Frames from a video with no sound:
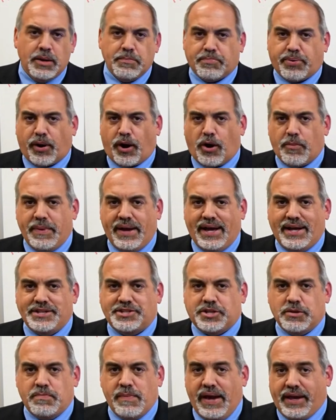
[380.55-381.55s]
permit
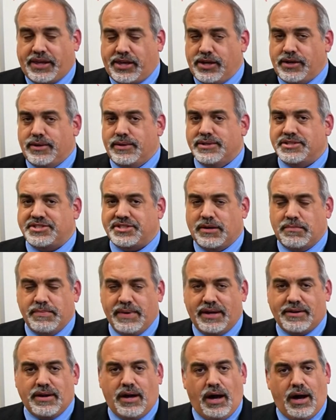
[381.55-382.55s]
to make you
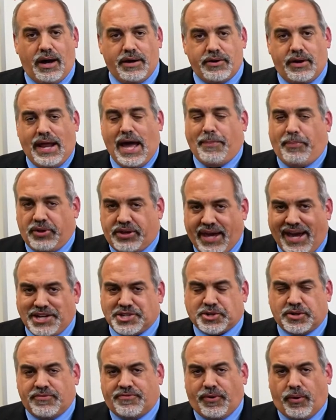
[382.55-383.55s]
submit an
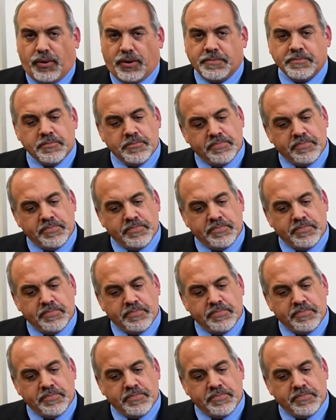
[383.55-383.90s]
application for.